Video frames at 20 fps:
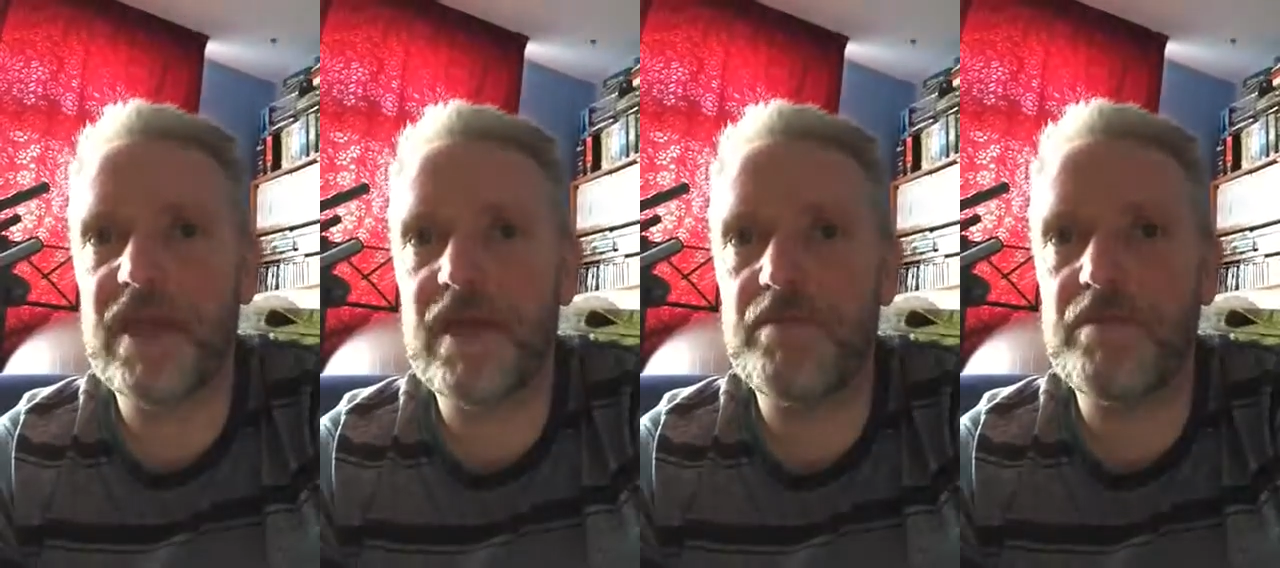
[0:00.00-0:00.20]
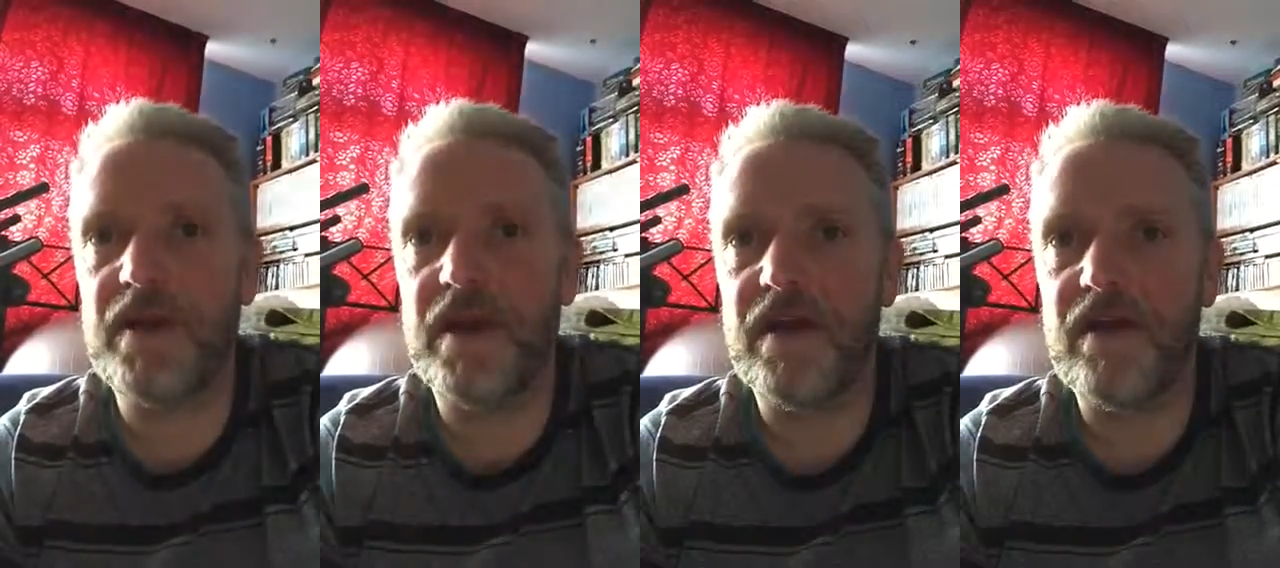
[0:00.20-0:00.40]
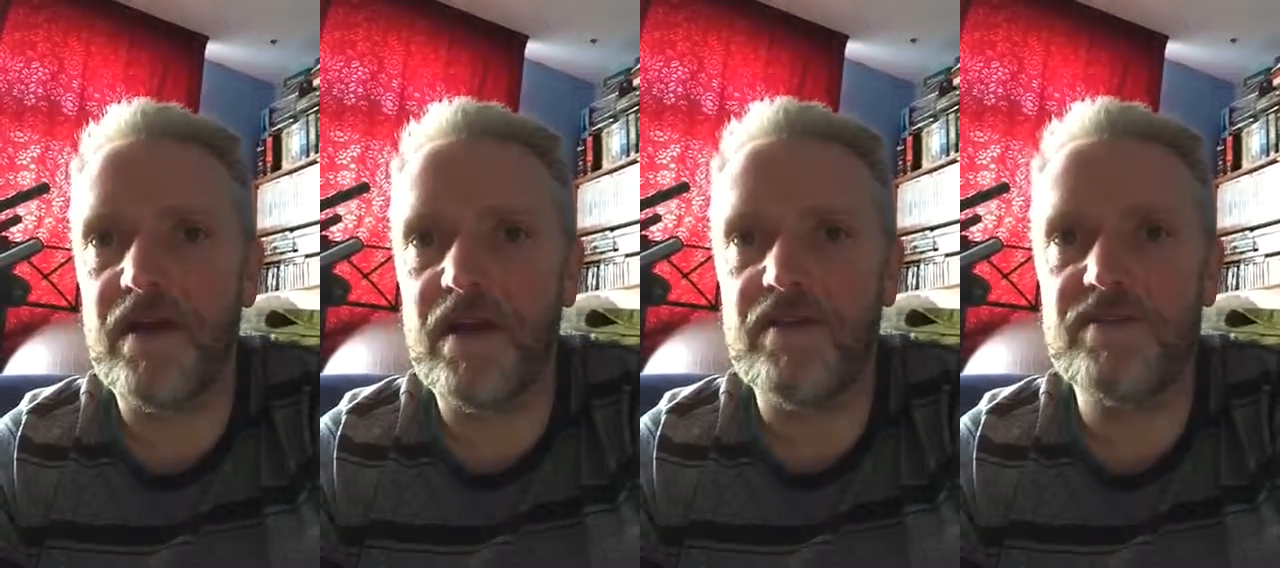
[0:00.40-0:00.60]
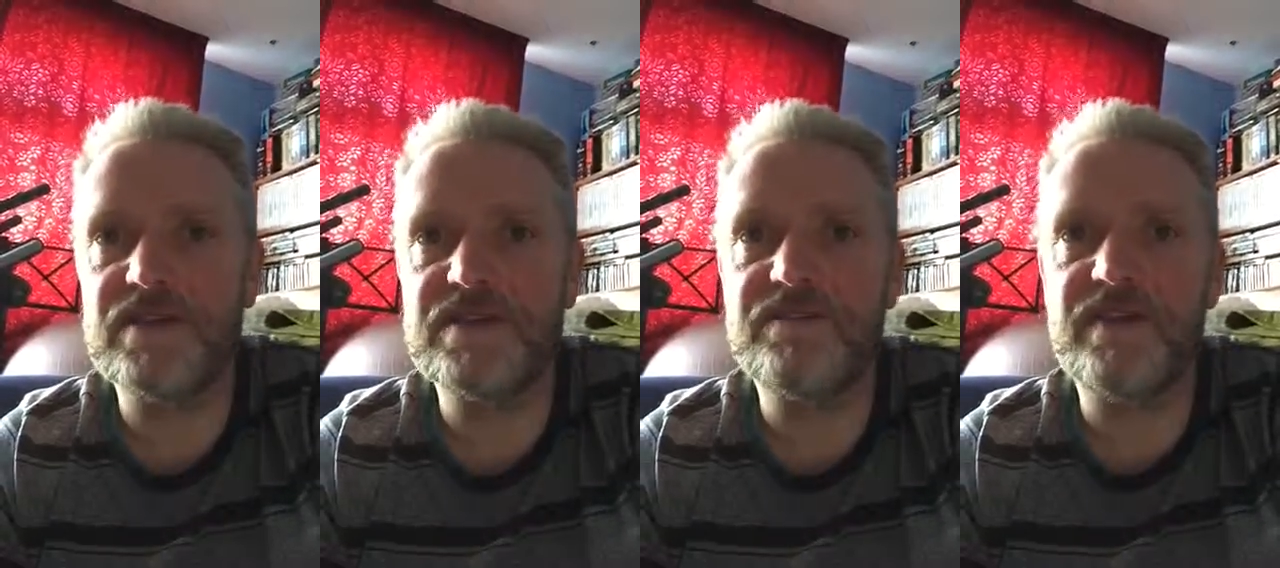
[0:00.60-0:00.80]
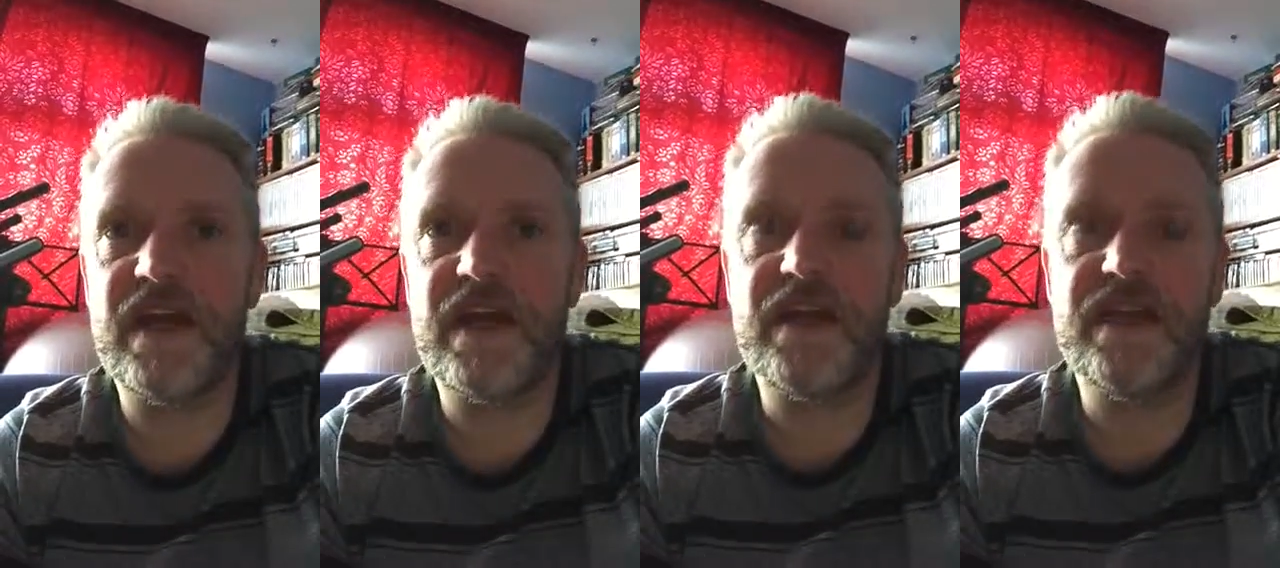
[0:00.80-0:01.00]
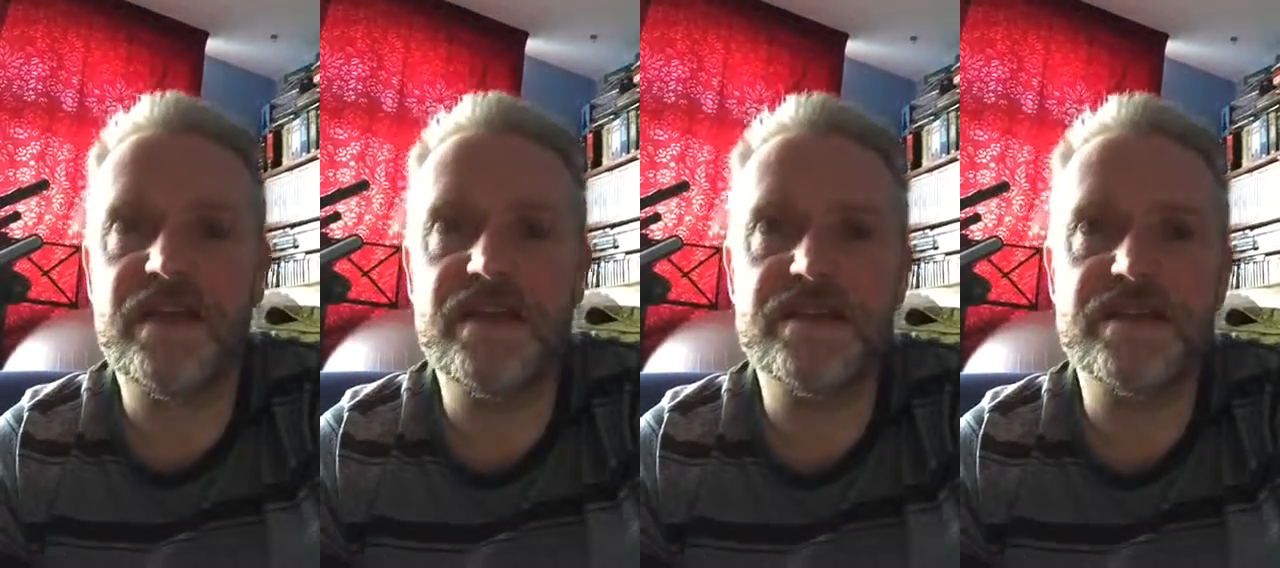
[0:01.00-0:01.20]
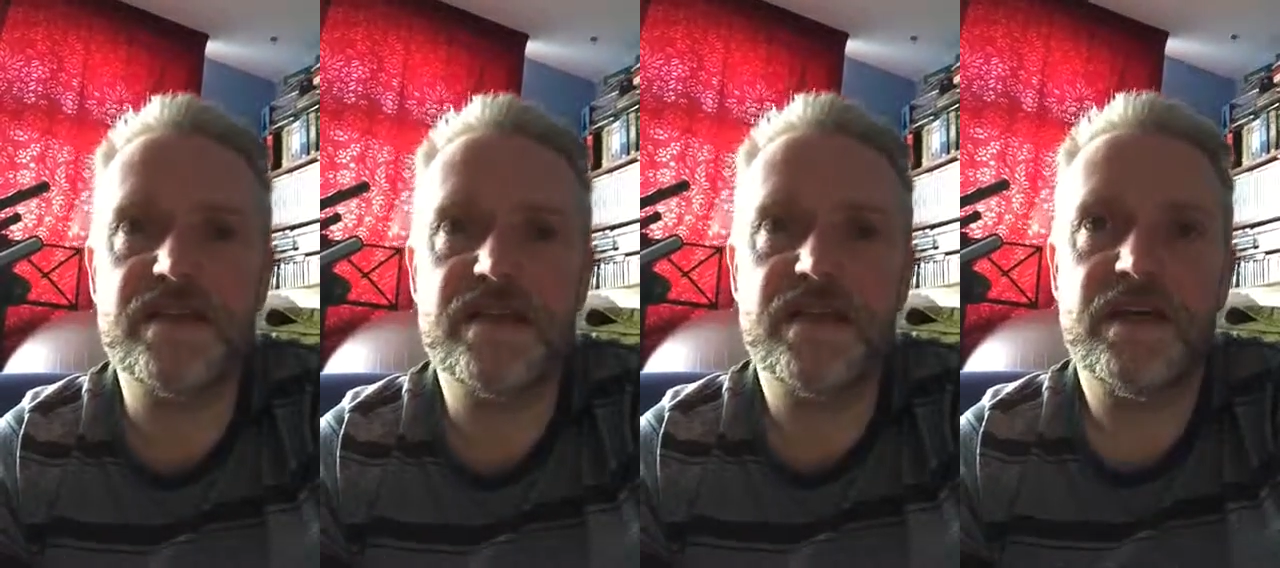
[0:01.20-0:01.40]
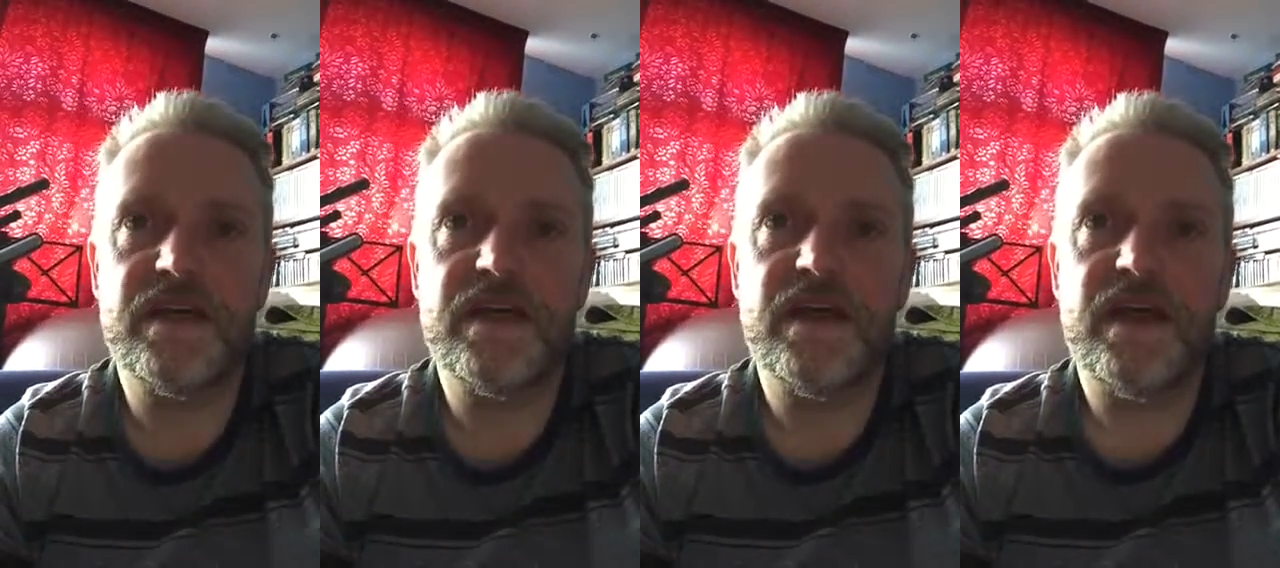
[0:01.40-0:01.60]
hit by harvest failures